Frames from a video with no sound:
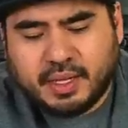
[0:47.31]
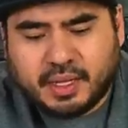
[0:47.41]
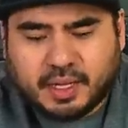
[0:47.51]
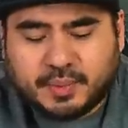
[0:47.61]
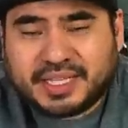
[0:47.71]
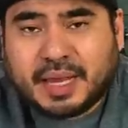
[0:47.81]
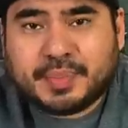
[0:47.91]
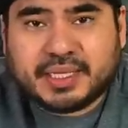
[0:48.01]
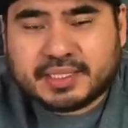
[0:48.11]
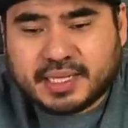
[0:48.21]
Um, with that
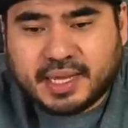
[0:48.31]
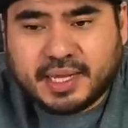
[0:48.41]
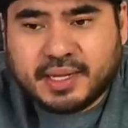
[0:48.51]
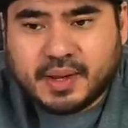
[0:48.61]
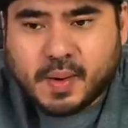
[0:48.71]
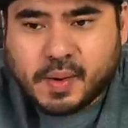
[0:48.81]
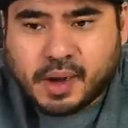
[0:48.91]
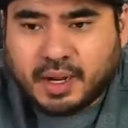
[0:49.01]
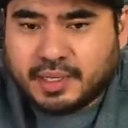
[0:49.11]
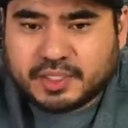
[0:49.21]
being said,
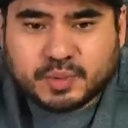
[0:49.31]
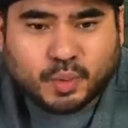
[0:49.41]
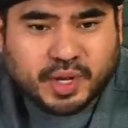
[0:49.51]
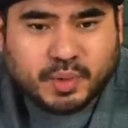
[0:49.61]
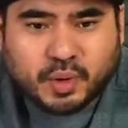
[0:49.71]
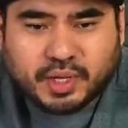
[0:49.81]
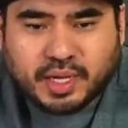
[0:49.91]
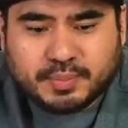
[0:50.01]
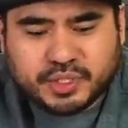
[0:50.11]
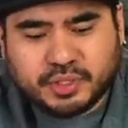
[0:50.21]
uh, this morning woke
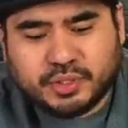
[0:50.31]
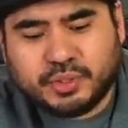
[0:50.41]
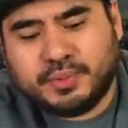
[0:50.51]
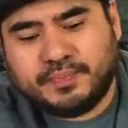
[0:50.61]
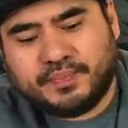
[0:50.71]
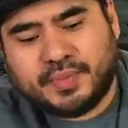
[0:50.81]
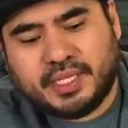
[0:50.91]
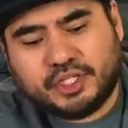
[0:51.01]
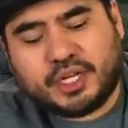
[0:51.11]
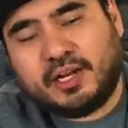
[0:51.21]
up to
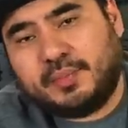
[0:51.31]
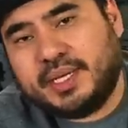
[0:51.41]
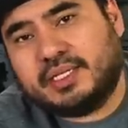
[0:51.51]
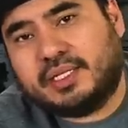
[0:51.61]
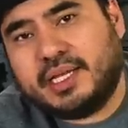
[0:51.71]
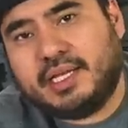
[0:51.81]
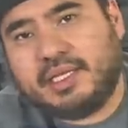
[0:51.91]
his channel being deleted.